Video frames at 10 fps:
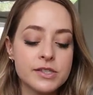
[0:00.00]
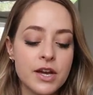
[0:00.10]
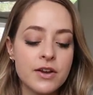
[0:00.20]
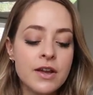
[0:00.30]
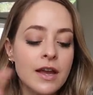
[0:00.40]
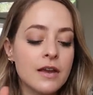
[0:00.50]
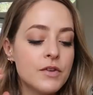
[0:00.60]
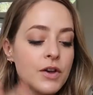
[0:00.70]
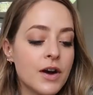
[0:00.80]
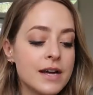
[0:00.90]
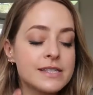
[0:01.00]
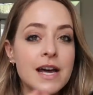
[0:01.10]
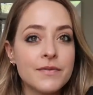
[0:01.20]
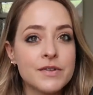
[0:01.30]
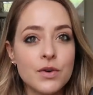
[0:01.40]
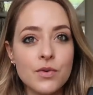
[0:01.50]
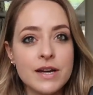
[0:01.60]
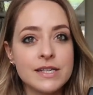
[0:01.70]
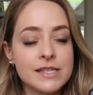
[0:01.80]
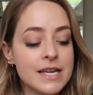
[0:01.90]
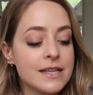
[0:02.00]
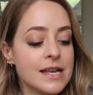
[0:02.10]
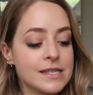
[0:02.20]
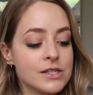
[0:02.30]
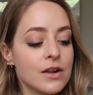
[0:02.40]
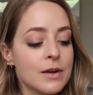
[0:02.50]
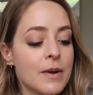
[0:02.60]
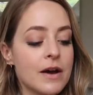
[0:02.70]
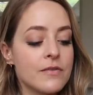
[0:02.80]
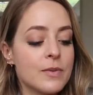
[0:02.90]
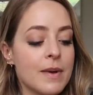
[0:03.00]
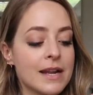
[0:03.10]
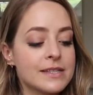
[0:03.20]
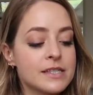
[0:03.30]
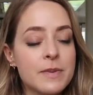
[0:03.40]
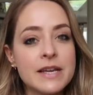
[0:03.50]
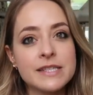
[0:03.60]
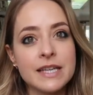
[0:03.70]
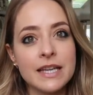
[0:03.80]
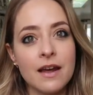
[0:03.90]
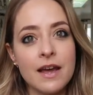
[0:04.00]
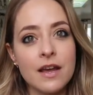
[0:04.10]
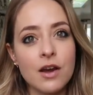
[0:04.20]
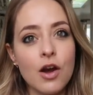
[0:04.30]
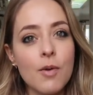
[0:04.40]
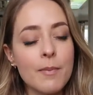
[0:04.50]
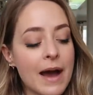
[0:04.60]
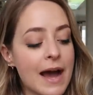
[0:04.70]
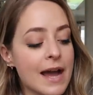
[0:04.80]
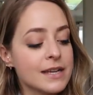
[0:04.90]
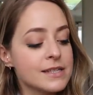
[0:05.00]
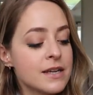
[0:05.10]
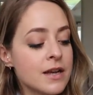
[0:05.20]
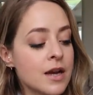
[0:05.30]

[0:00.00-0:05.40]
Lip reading: So if you guys haven't already seen their solid perfume palettes, it's basically like a compact